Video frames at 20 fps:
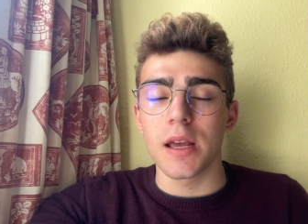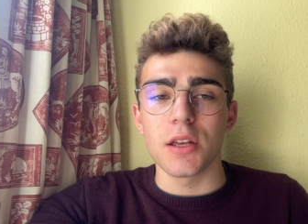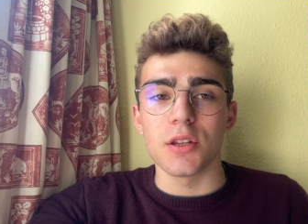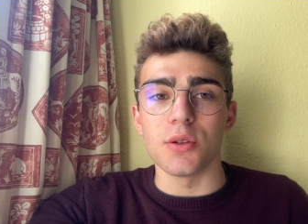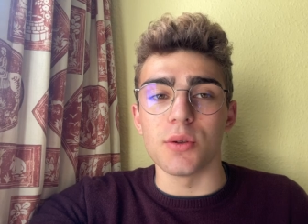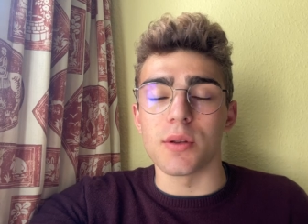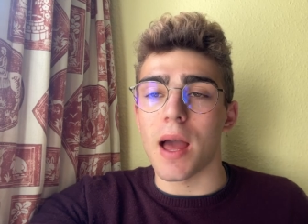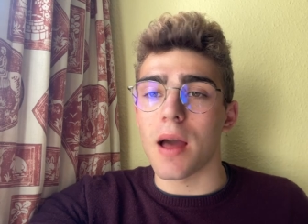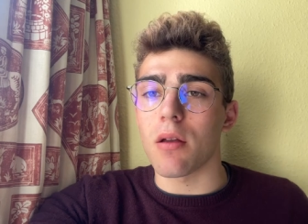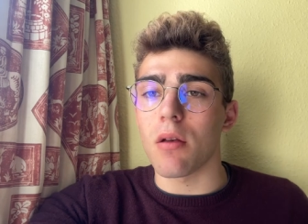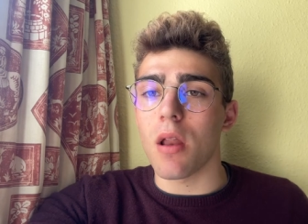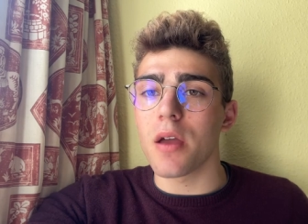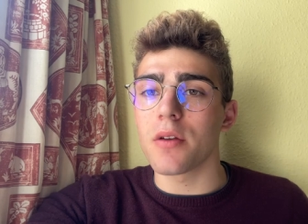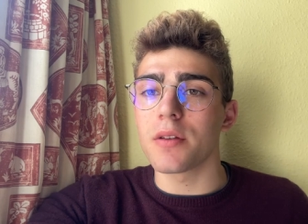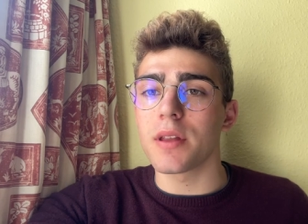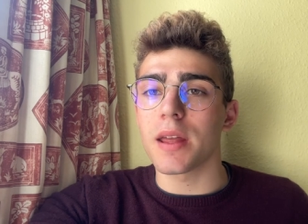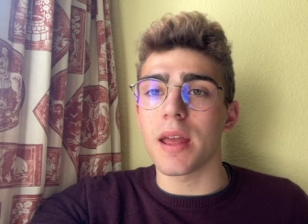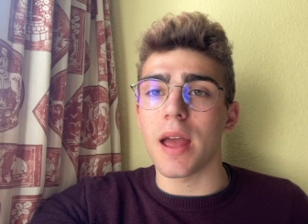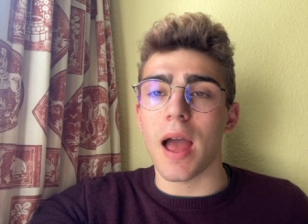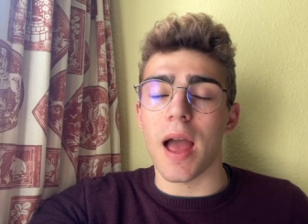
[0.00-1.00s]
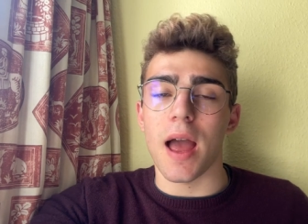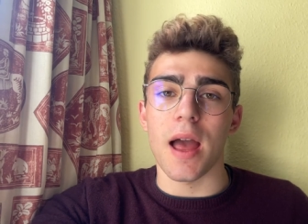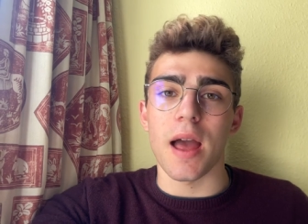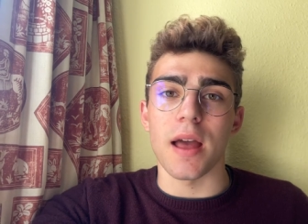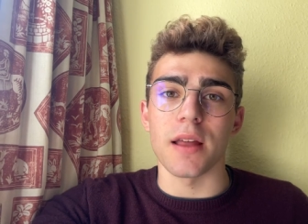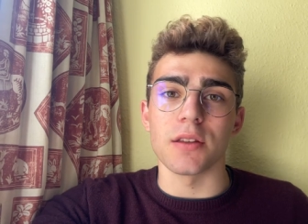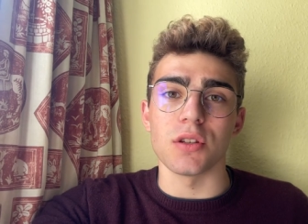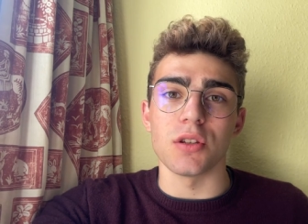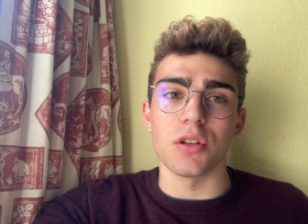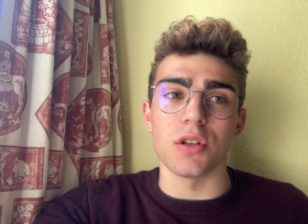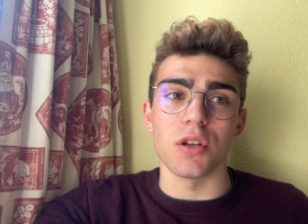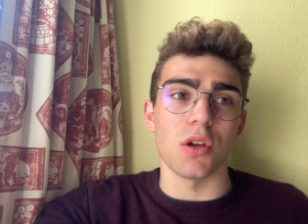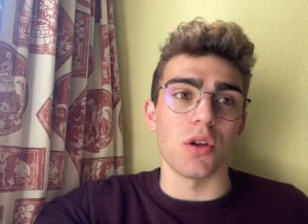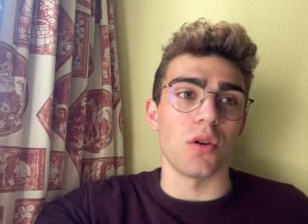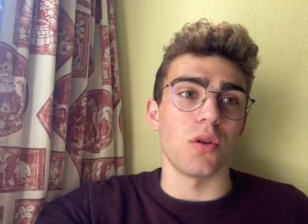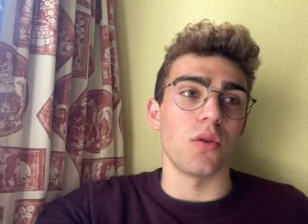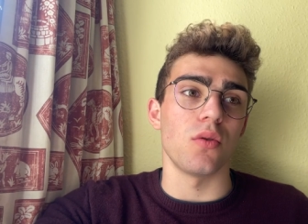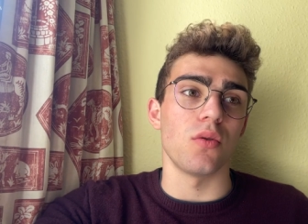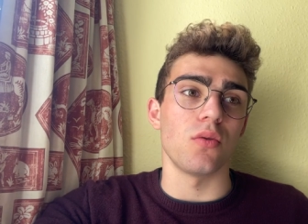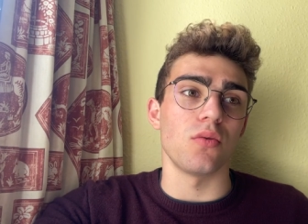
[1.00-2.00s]
You download it and
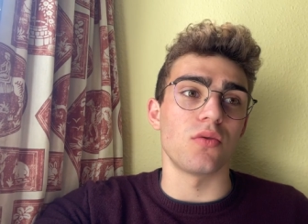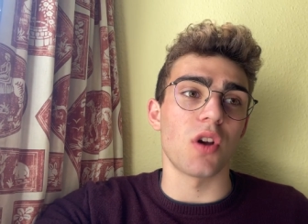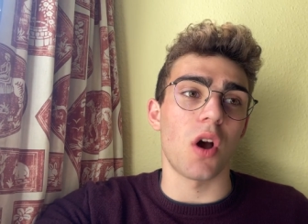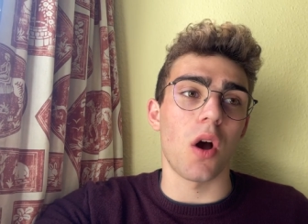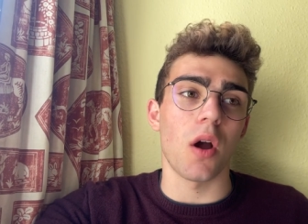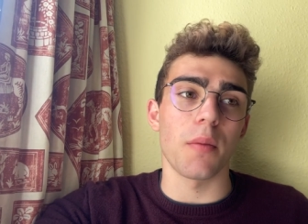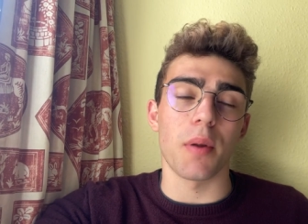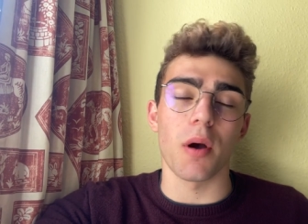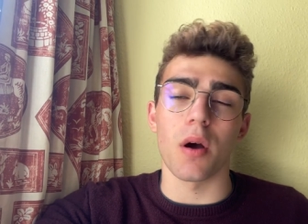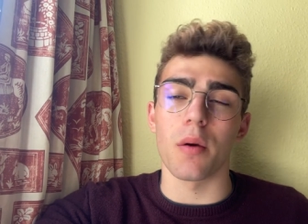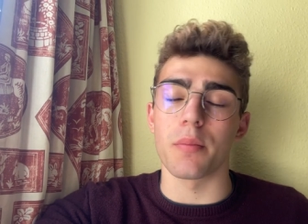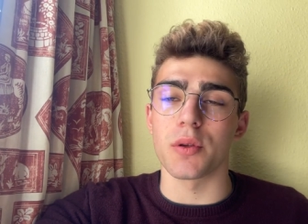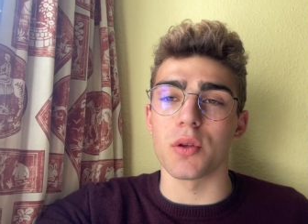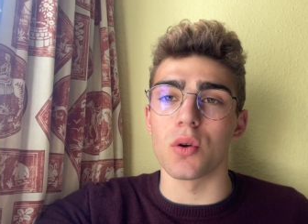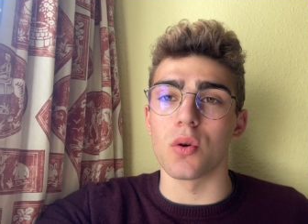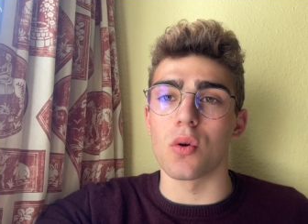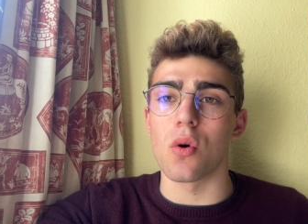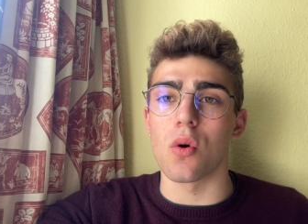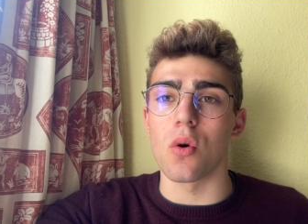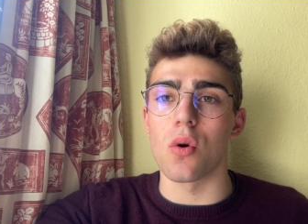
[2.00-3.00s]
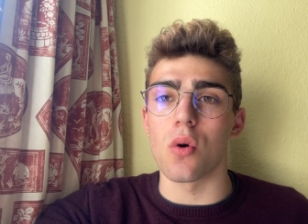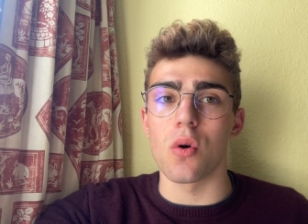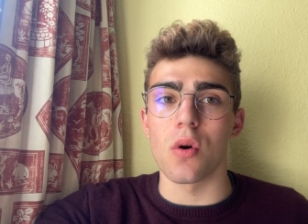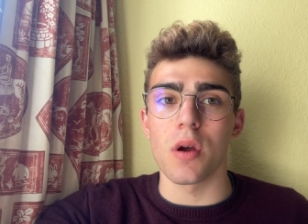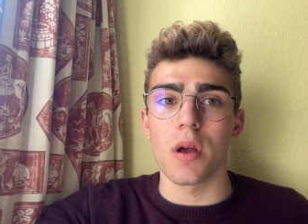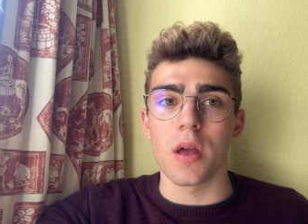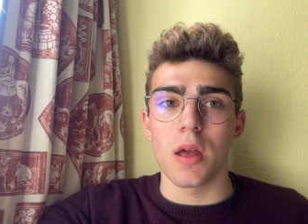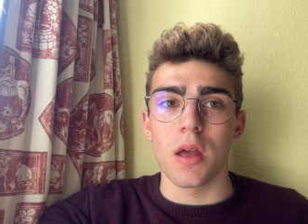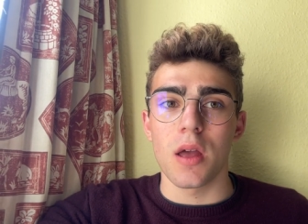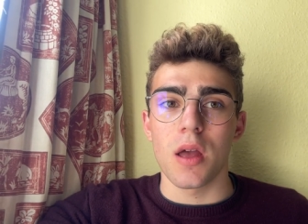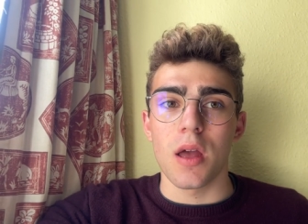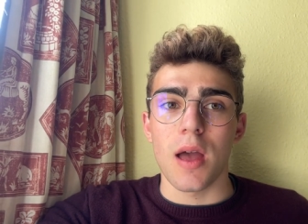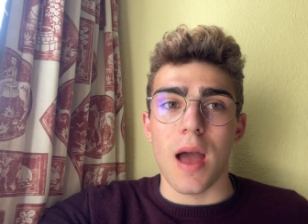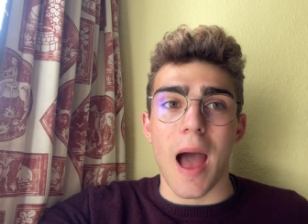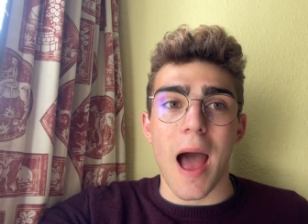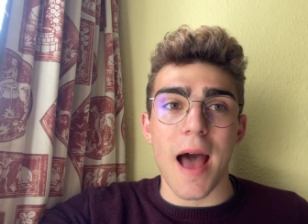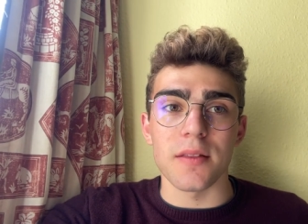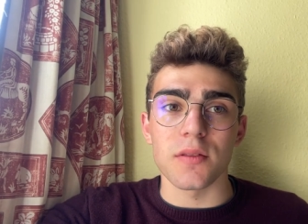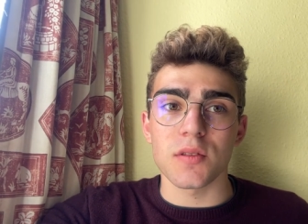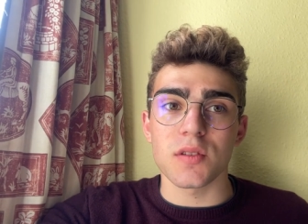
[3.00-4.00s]
you type up your
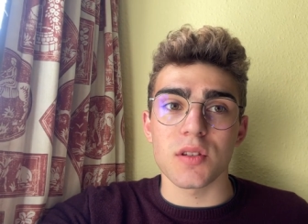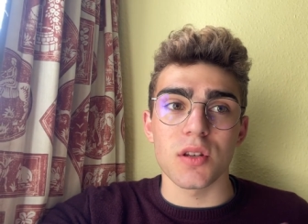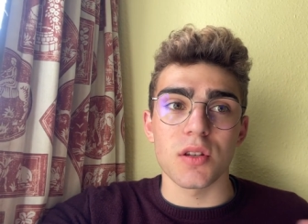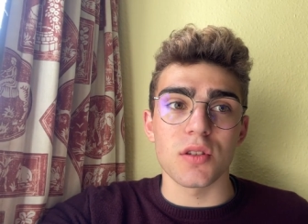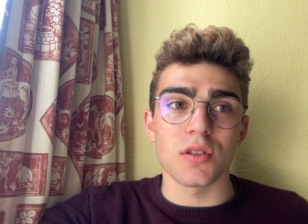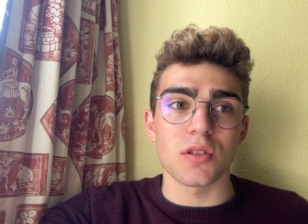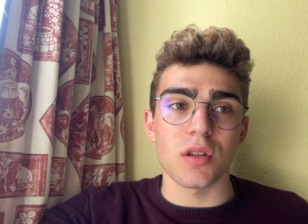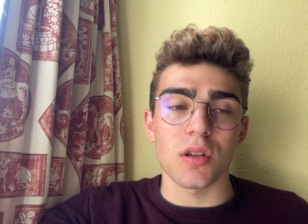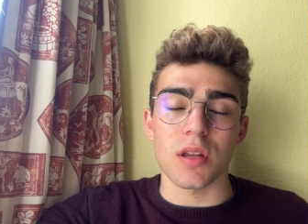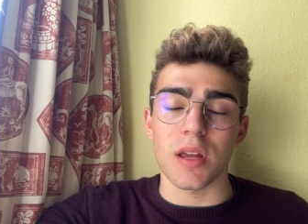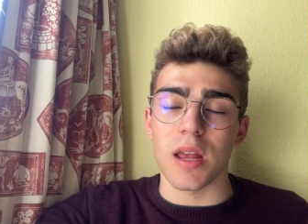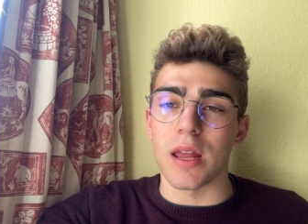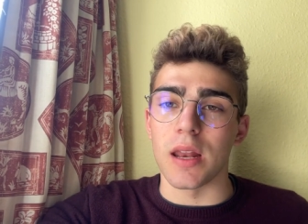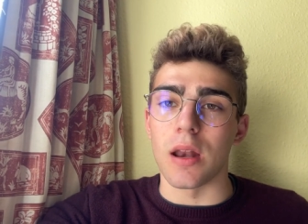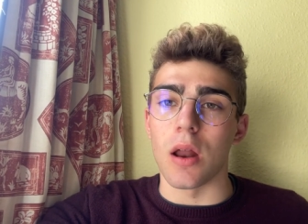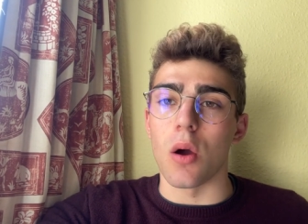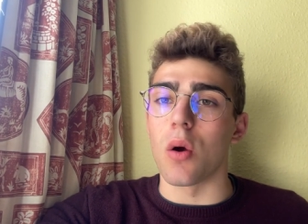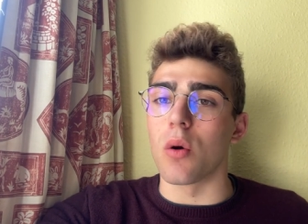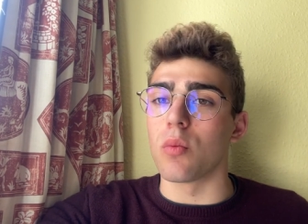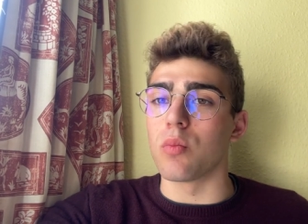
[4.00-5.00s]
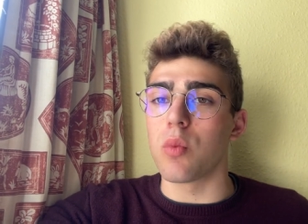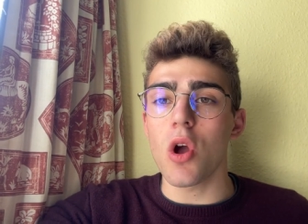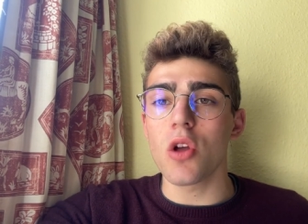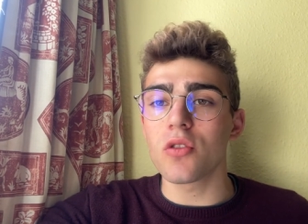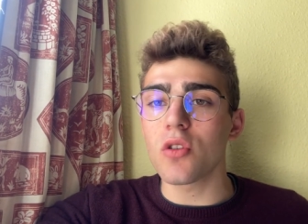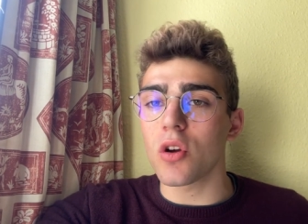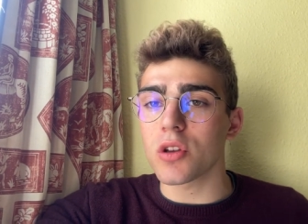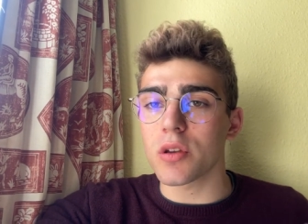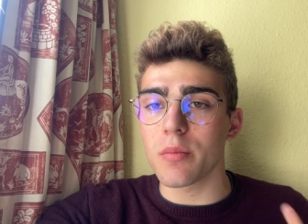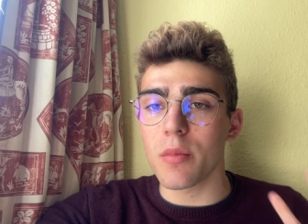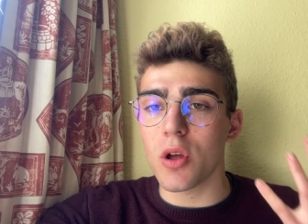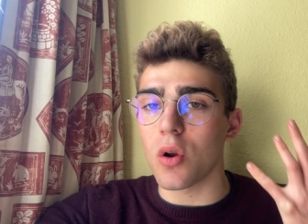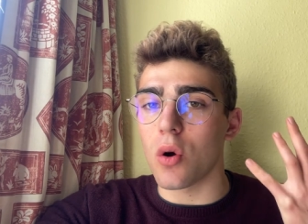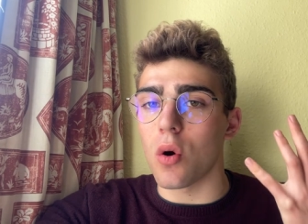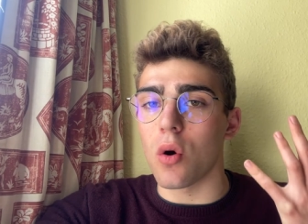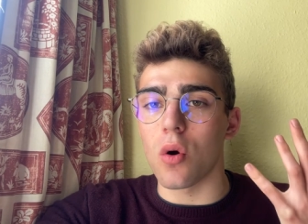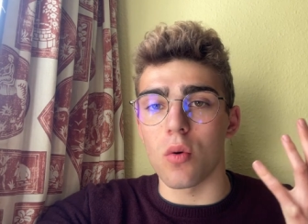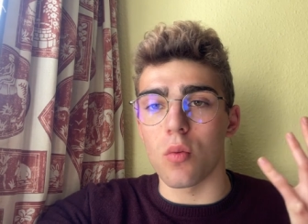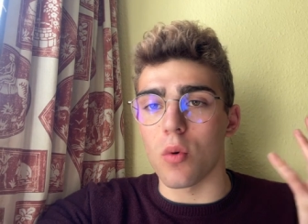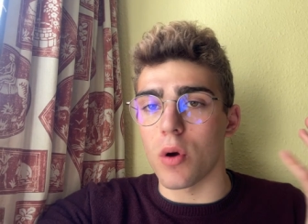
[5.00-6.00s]
answers in a Word document
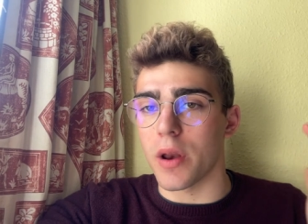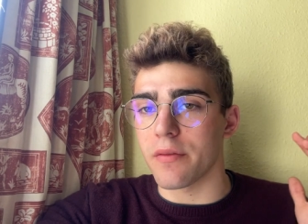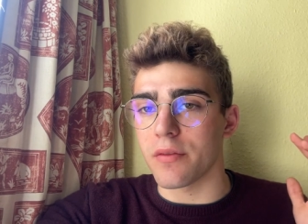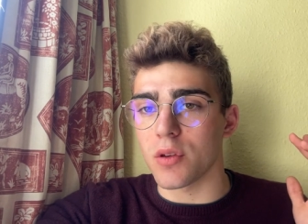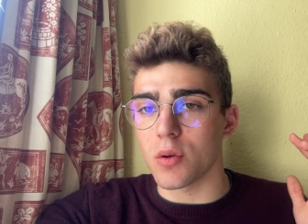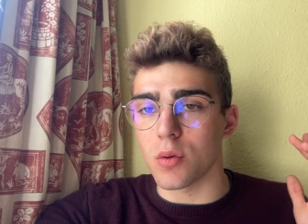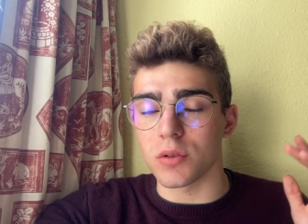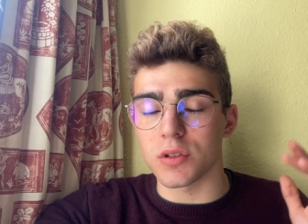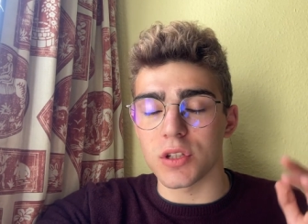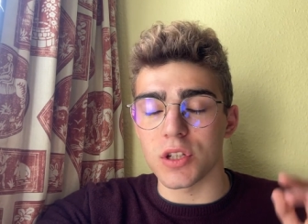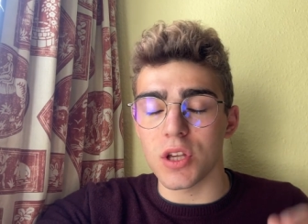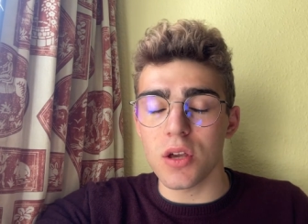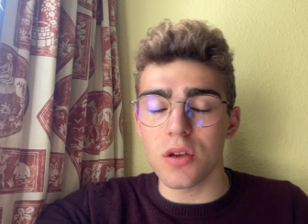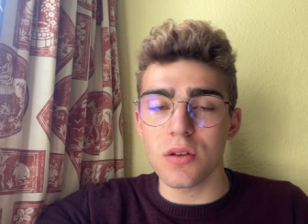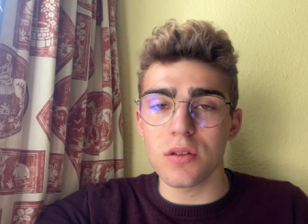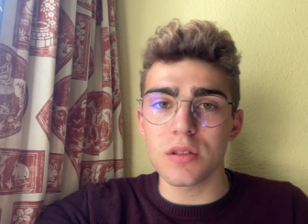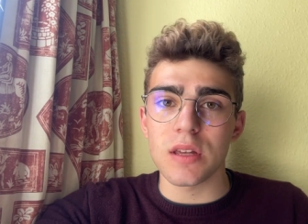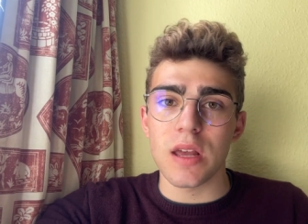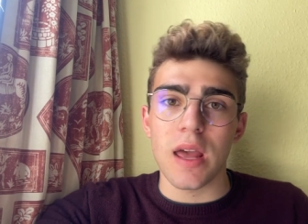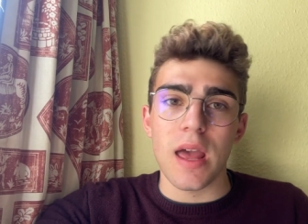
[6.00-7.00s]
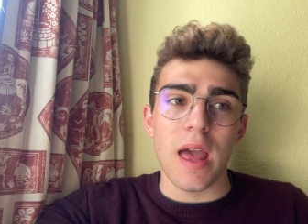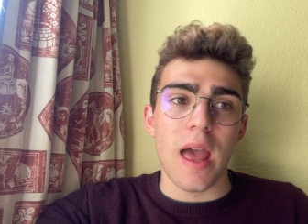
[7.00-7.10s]
or whatever you want to use,